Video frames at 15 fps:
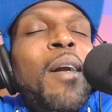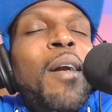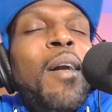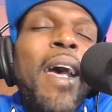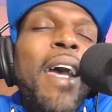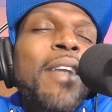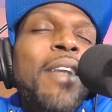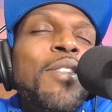
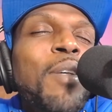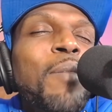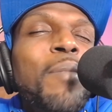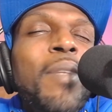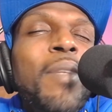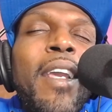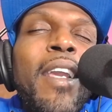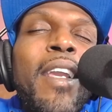back
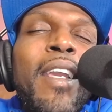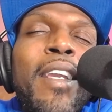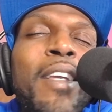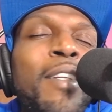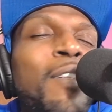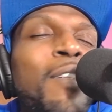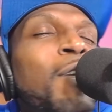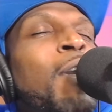someday
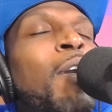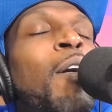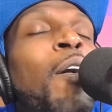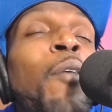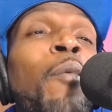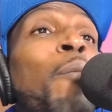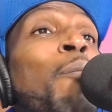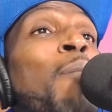and
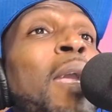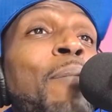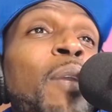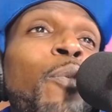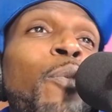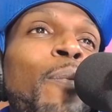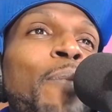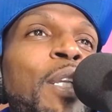maybe
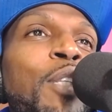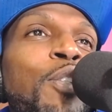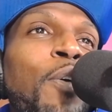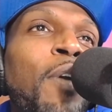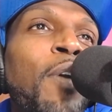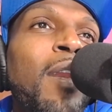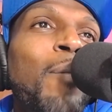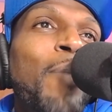we'll be
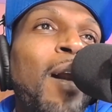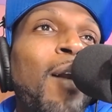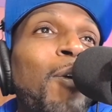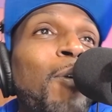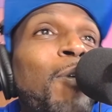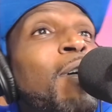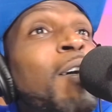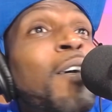talking
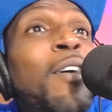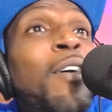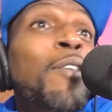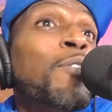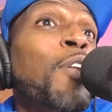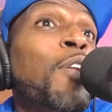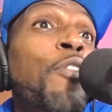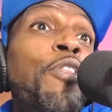about
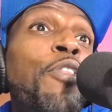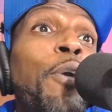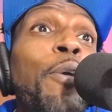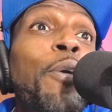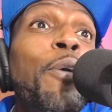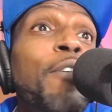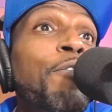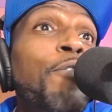the
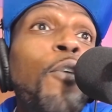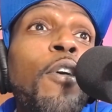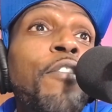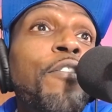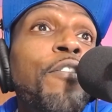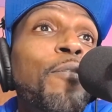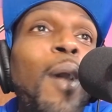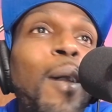third or
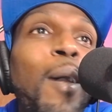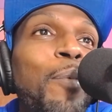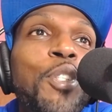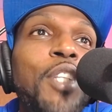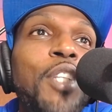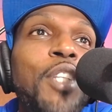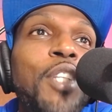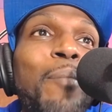fourth
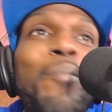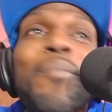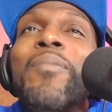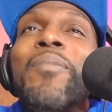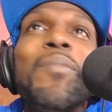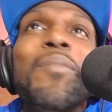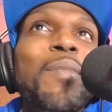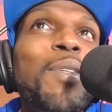barbershop.
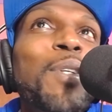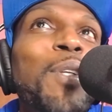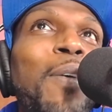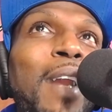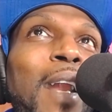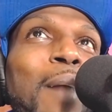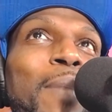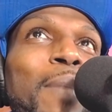You know
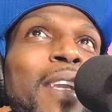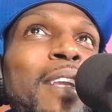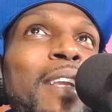what I mean?